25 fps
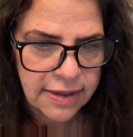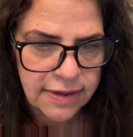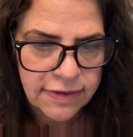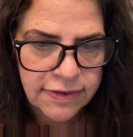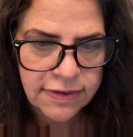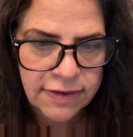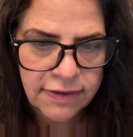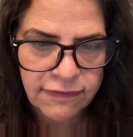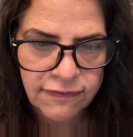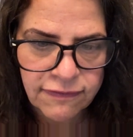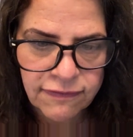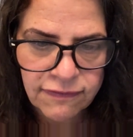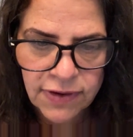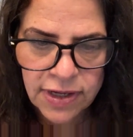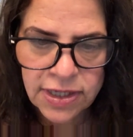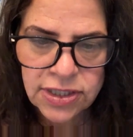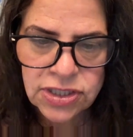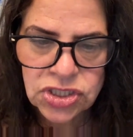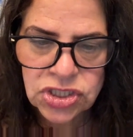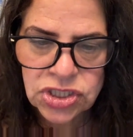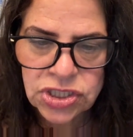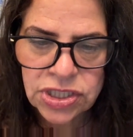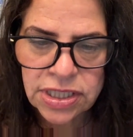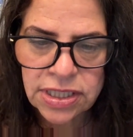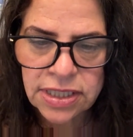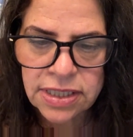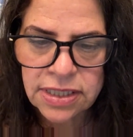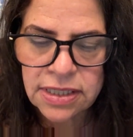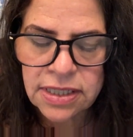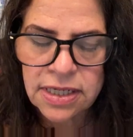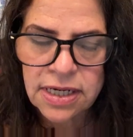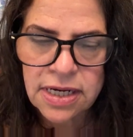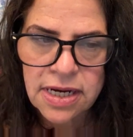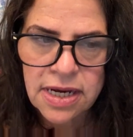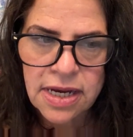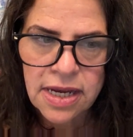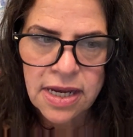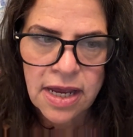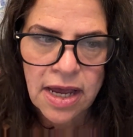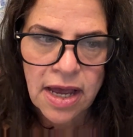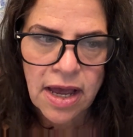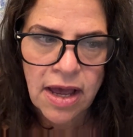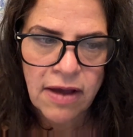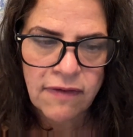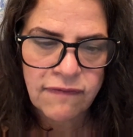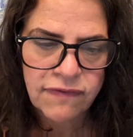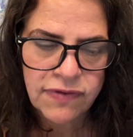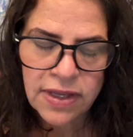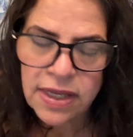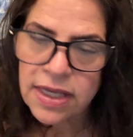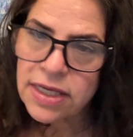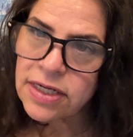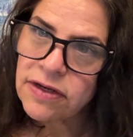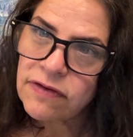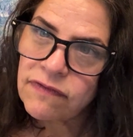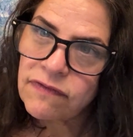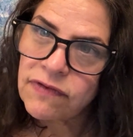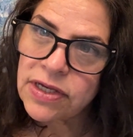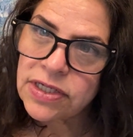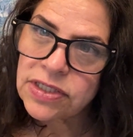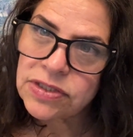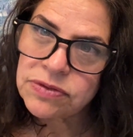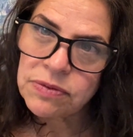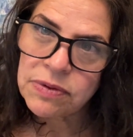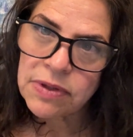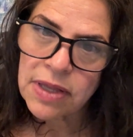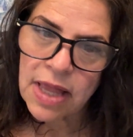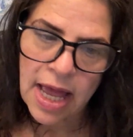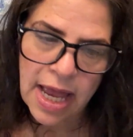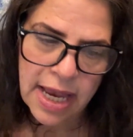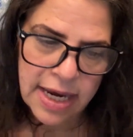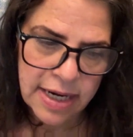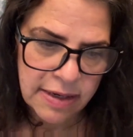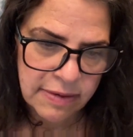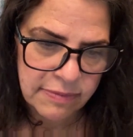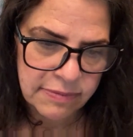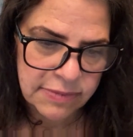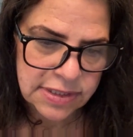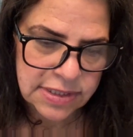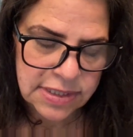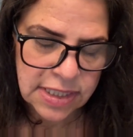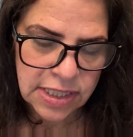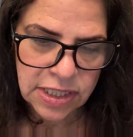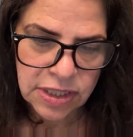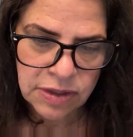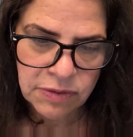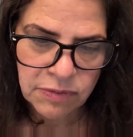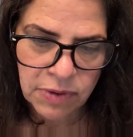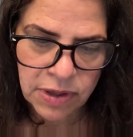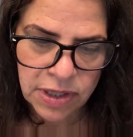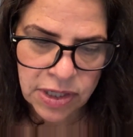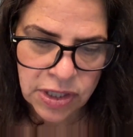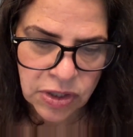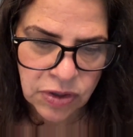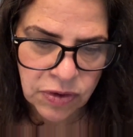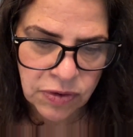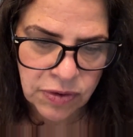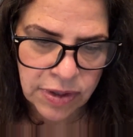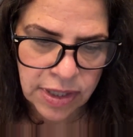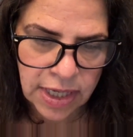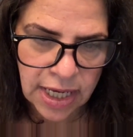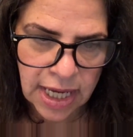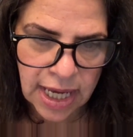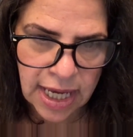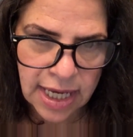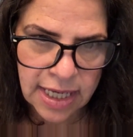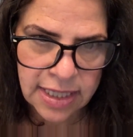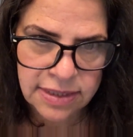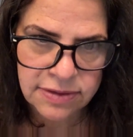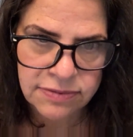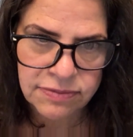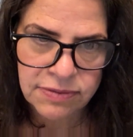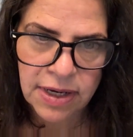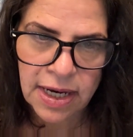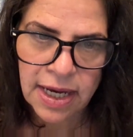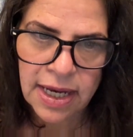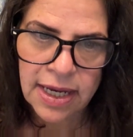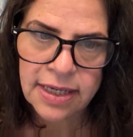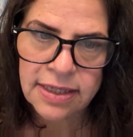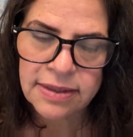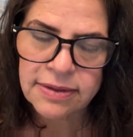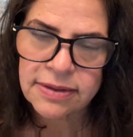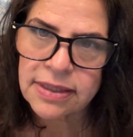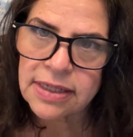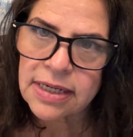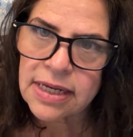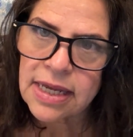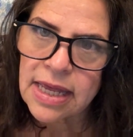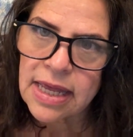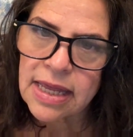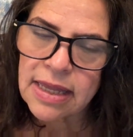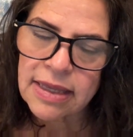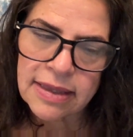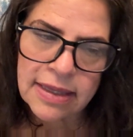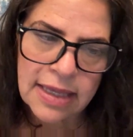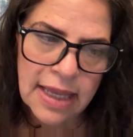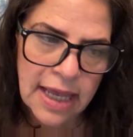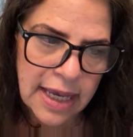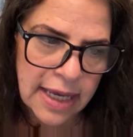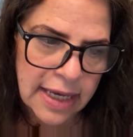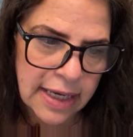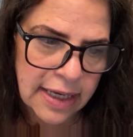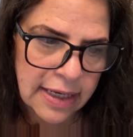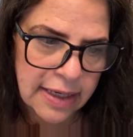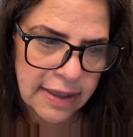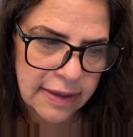the function of the individual items that you want to create, right? Like,